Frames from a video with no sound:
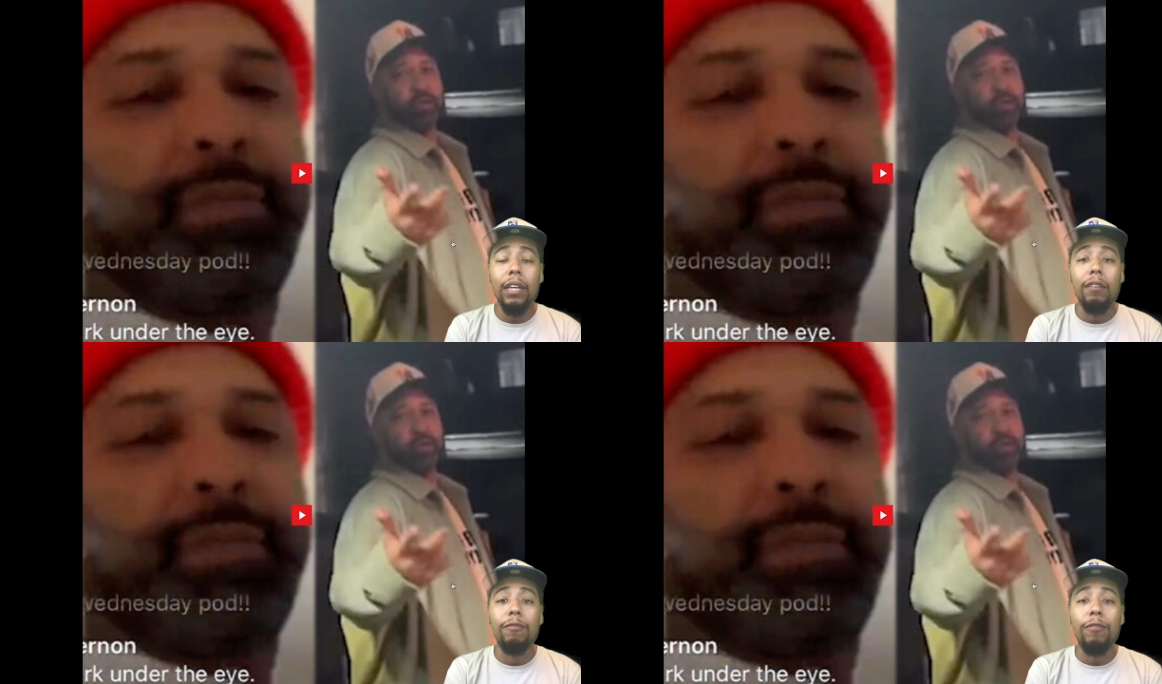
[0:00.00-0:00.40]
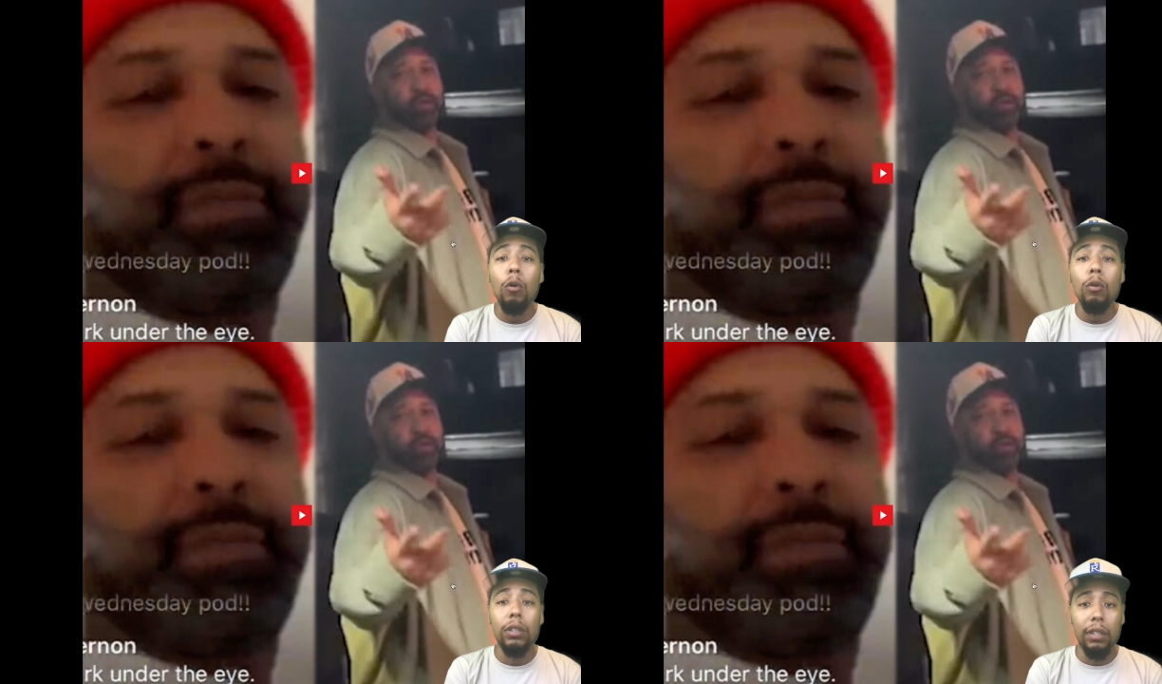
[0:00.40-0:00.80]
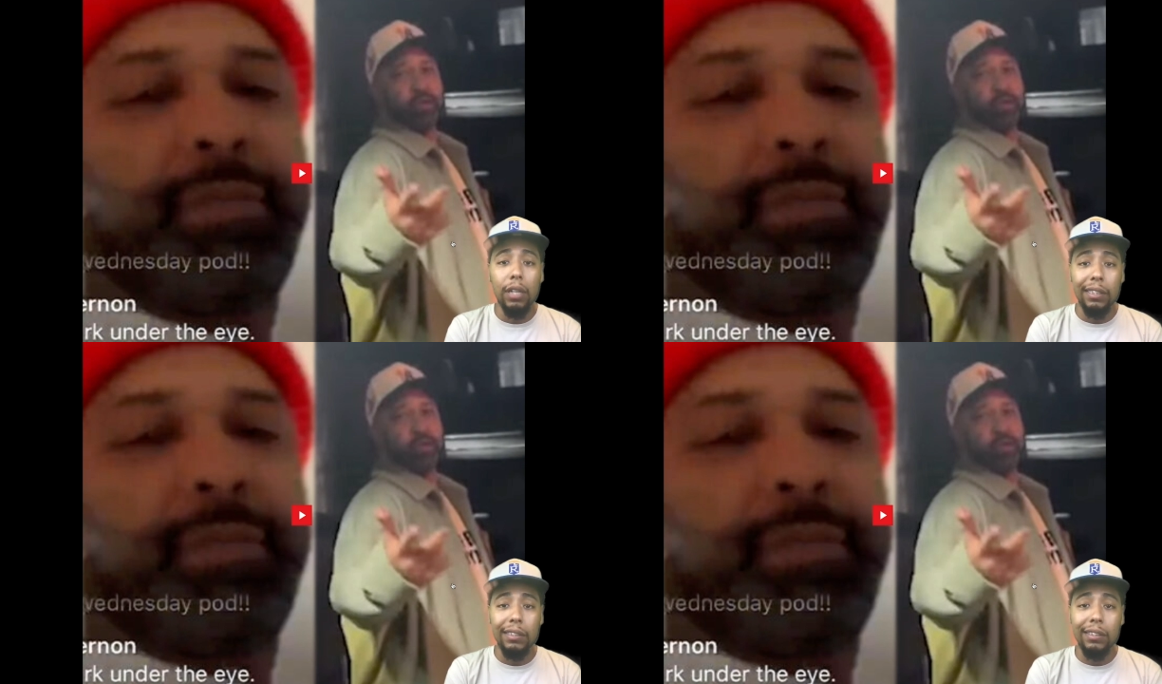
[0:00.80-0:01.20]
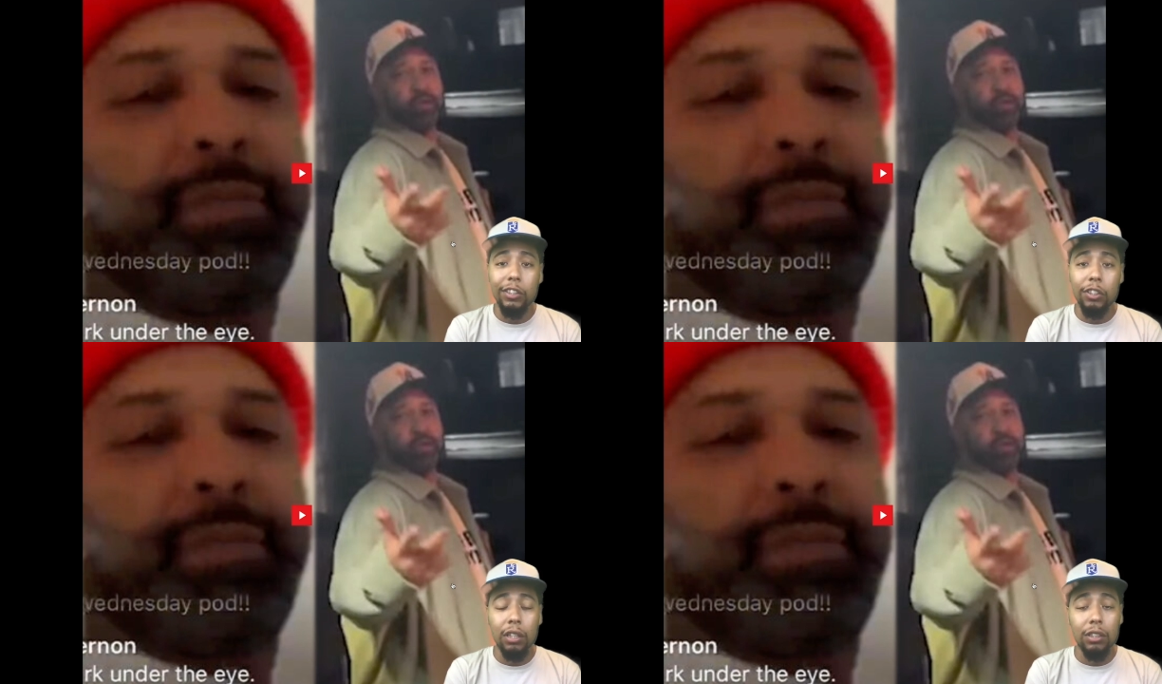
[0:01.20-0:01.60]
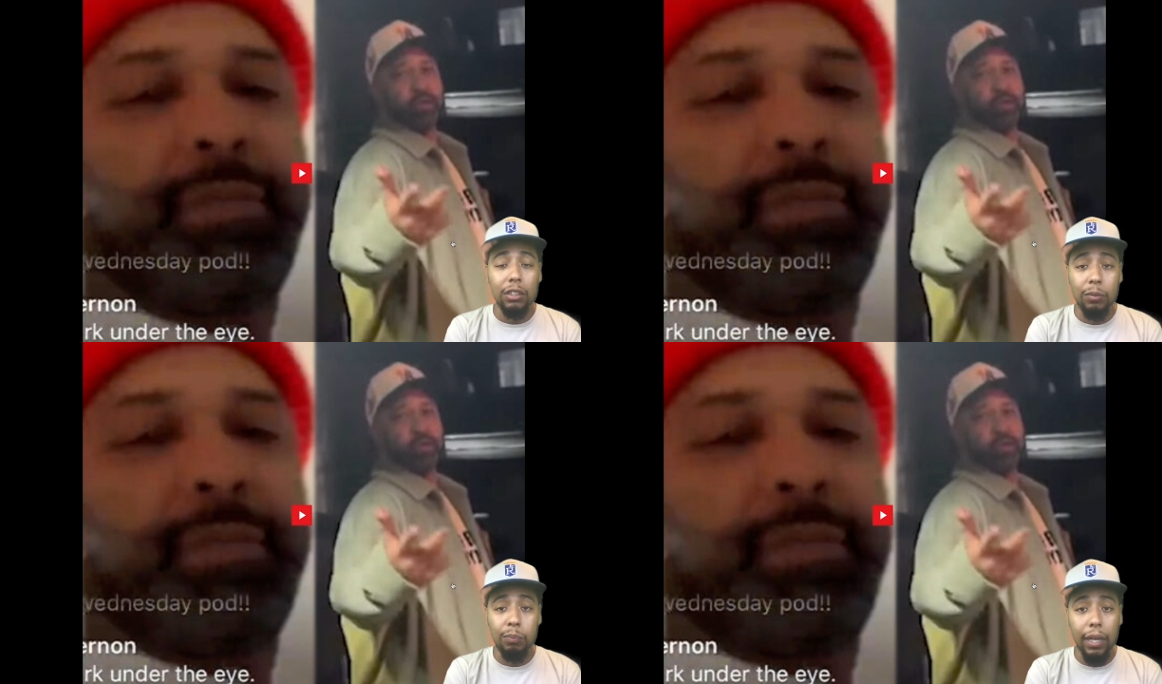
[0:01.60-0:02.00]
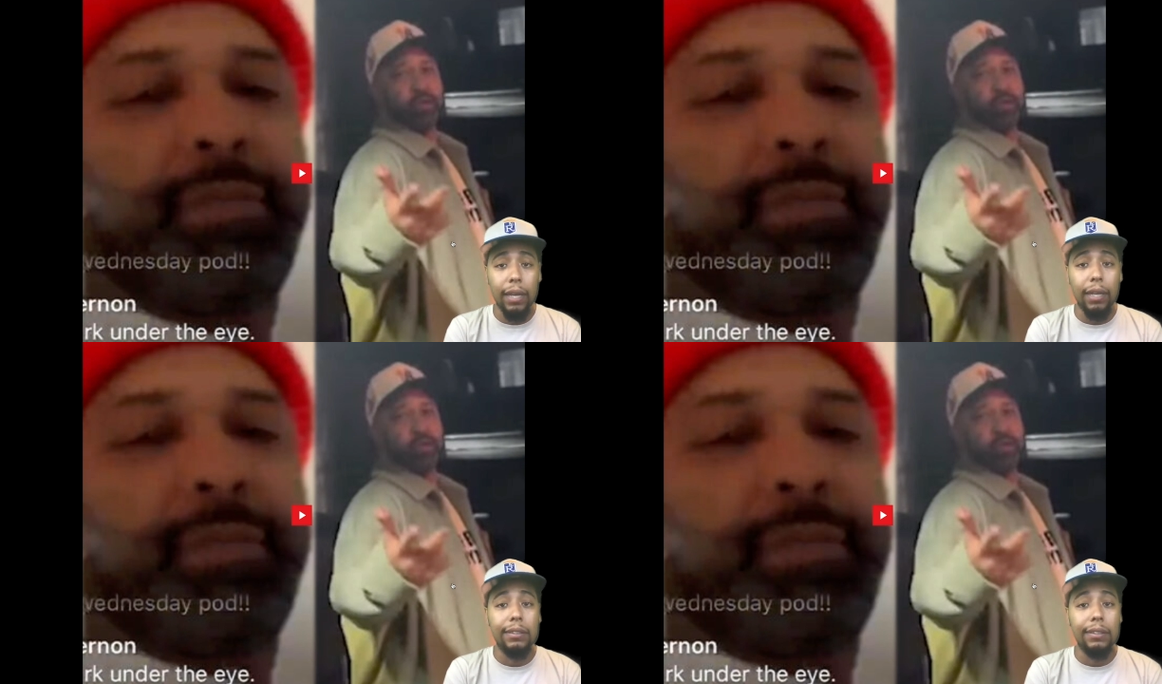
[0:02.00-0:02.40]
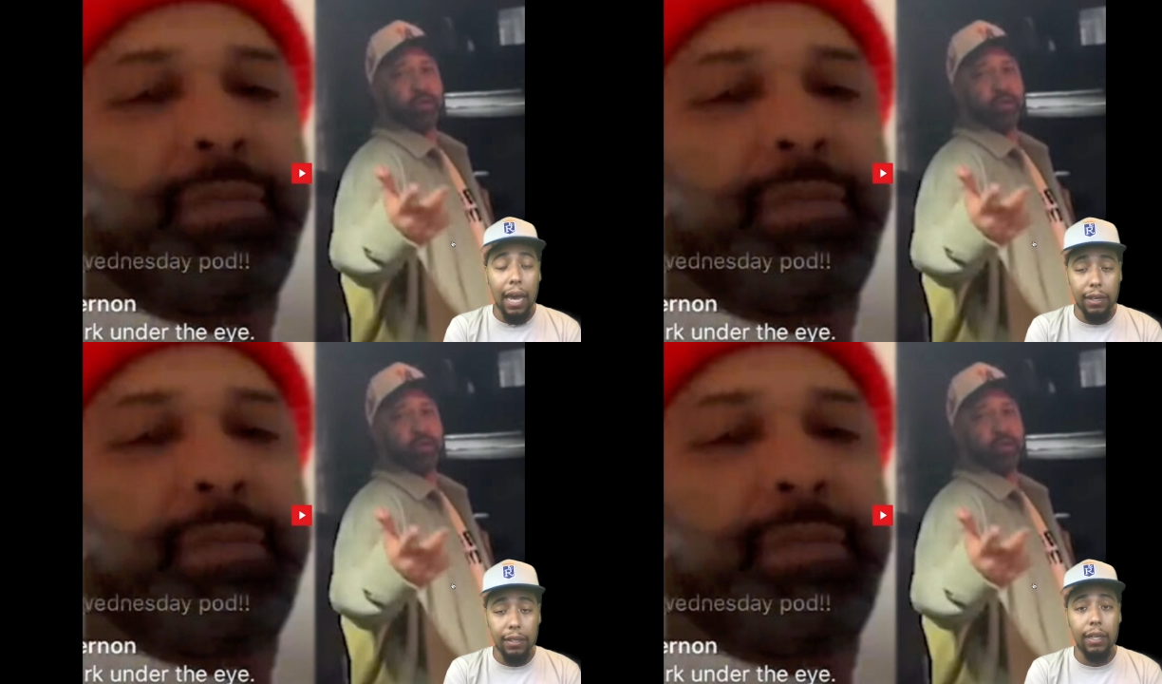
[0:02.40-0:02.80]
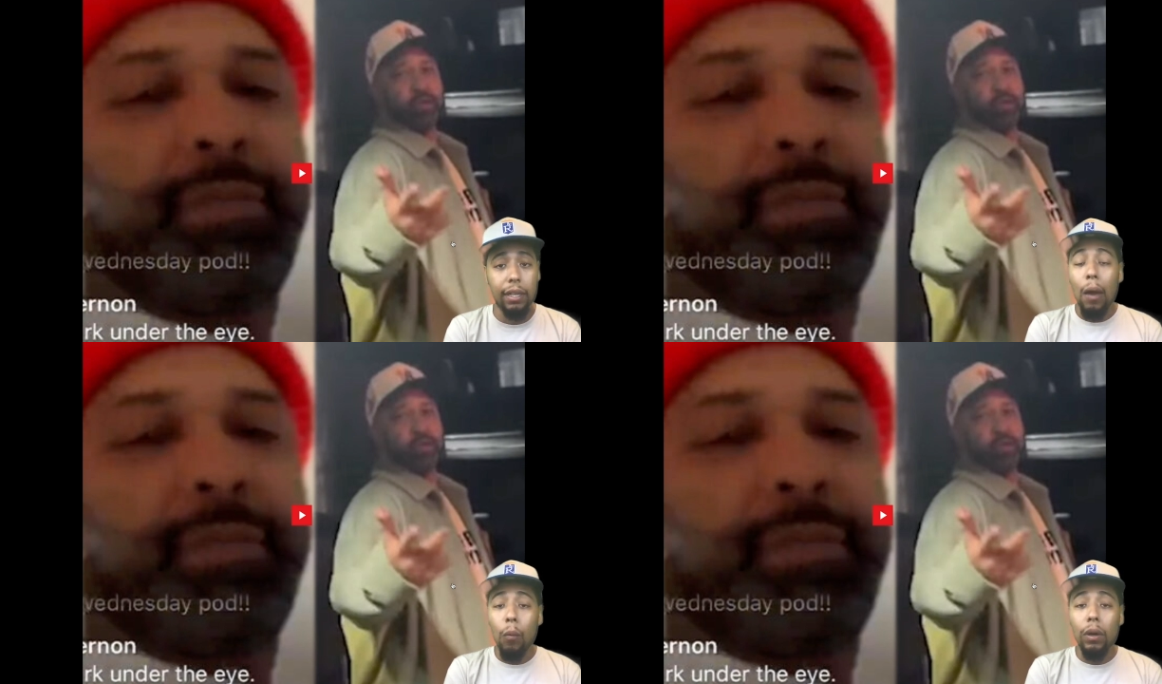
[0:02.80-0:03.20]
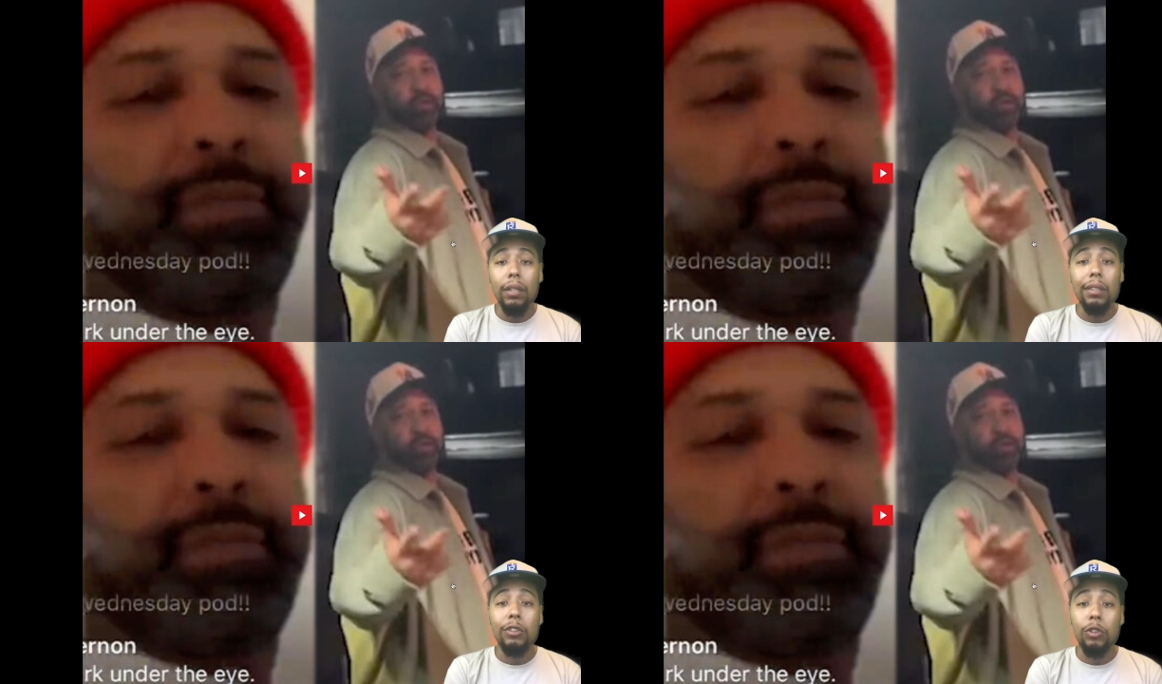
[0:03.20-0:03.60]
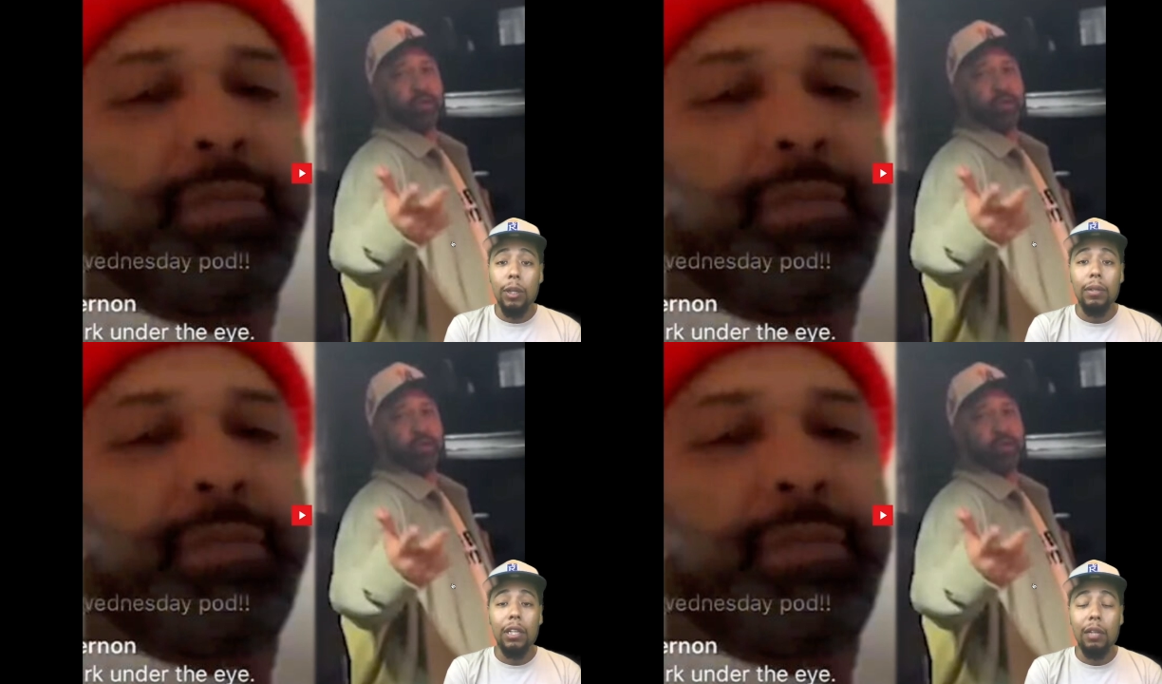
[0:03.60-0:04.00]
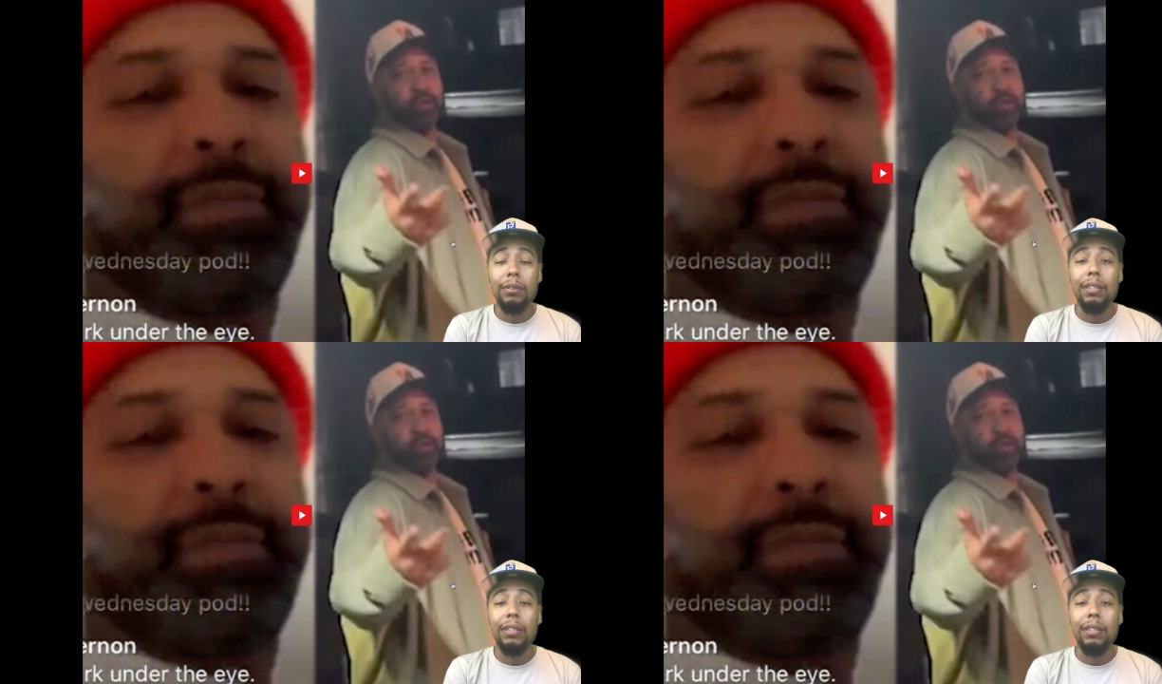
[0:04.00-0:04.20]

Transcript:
Speaker 1: and folded like a t-shirt on display Saturday at one of these strip clubs.